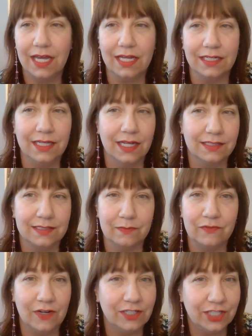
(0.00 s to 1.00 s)
and get
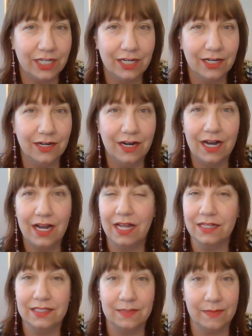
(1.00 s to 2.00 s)
some fresh air
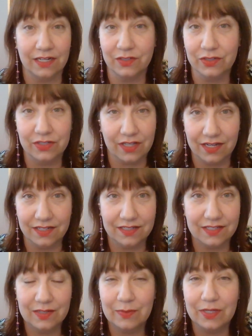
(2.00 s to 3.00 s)
and some exercise